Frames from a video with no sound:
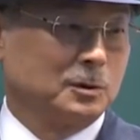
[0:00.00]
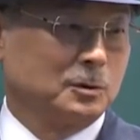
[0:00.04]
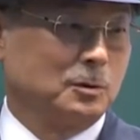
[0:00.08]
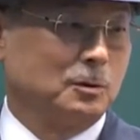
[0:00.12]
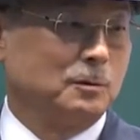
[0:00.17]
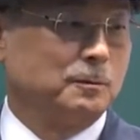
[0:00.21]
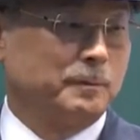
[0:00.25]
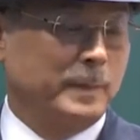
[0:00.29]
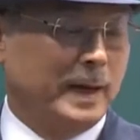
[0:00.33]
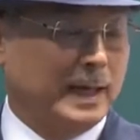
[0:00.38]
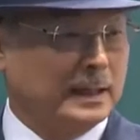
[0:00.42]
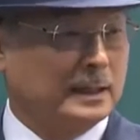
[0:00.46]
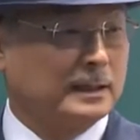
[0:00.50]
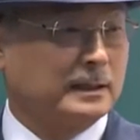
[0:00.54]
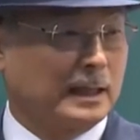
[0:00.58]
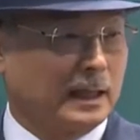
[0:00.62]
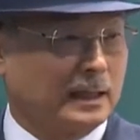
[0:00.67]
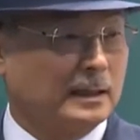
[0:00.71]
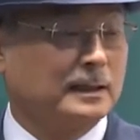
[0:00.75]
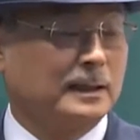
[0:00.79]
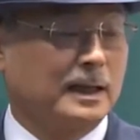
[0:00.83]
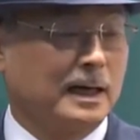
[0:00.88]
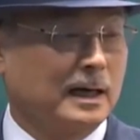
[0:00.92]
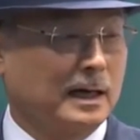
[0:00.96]
Those
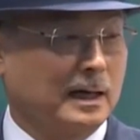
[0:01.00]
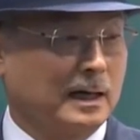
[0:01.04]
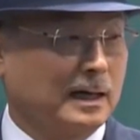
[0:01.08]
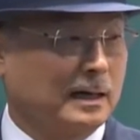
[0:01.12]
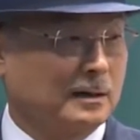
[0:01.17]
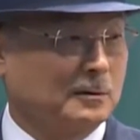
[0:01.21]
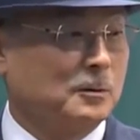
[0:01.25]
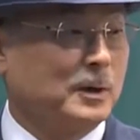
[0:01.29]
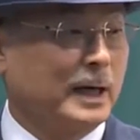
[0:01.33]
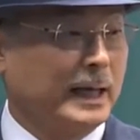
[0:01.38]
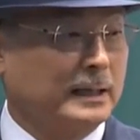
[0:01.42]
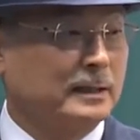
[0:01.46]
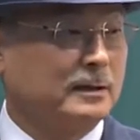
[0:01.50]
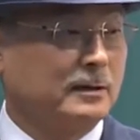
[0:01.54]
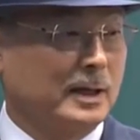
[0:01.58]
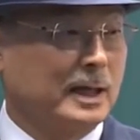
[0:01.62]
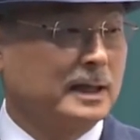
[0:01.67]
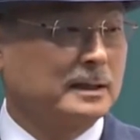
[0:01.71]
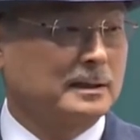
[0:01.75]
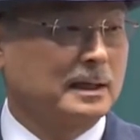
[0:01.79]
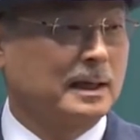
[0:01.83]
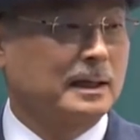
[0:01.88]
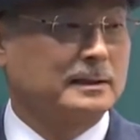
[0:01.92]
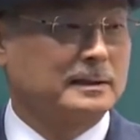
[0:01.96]
companies could earn
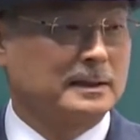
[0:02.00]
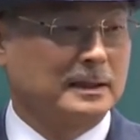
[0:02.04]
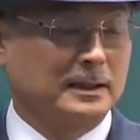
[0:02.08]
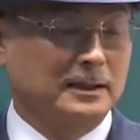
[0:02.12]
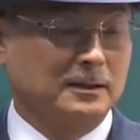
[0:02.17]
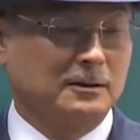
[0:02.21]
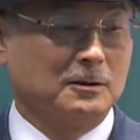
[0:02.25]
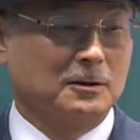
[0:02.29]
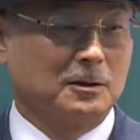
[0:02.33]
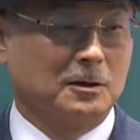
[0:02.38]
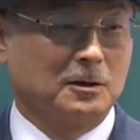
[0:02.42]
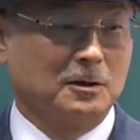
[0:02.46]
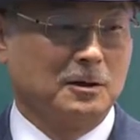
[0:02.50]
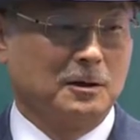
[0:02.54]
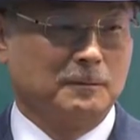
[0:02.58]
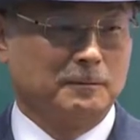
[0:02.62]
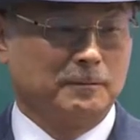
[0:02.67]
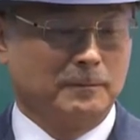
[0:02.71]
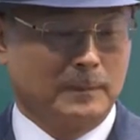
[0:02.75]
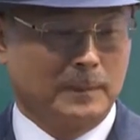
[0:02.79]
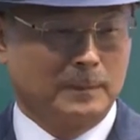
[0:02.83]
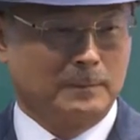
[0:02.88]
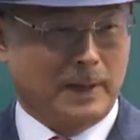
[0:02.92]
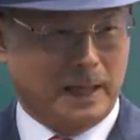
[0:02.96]
you
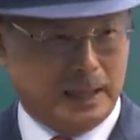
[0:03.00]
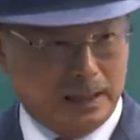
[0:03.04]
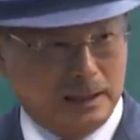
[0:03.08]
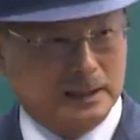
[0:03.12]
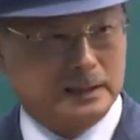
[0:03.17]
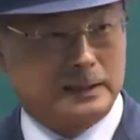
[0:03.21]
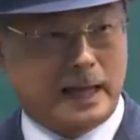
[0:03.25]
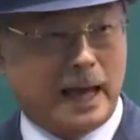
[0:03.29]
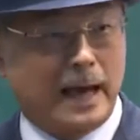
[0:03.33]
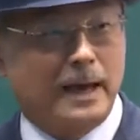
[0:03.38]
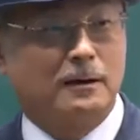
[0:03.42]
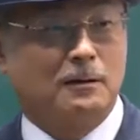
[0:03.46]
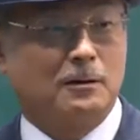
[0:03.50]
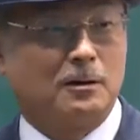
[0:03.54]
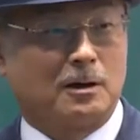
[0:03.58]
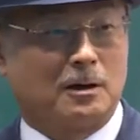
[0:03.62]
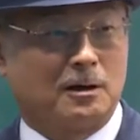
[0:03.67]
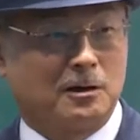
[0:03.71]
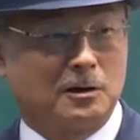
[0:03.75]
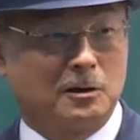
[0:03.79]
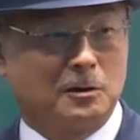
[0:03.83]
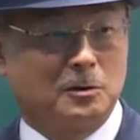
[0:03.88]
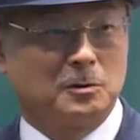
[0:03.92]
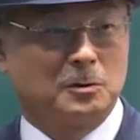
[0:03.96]
quick money
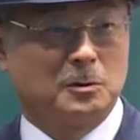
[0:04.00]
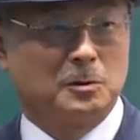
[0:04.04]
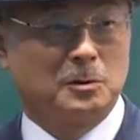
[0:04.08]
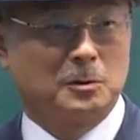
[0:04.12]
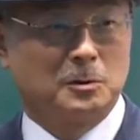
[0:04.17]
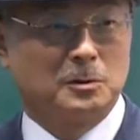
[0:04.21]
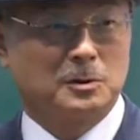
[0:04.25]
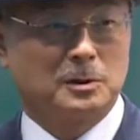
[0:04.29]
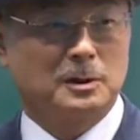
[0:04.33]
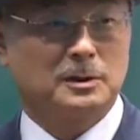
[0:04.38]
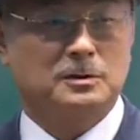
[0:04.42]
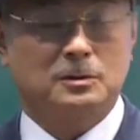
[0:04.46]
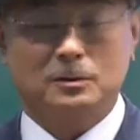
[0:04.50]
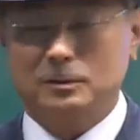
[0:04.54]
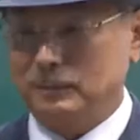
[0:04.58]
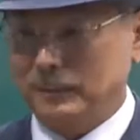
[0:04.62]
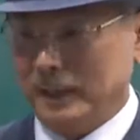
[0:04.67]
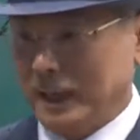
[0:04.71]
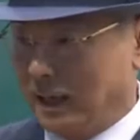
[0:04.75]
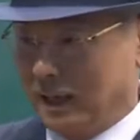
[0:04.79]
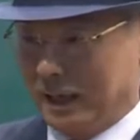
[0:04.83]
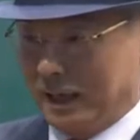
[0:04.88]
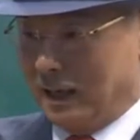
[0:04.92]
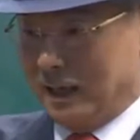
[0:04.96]
and
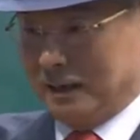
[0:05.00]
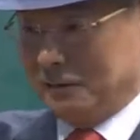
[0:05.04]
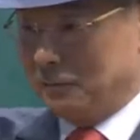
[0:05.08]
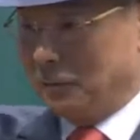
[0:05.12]
grow very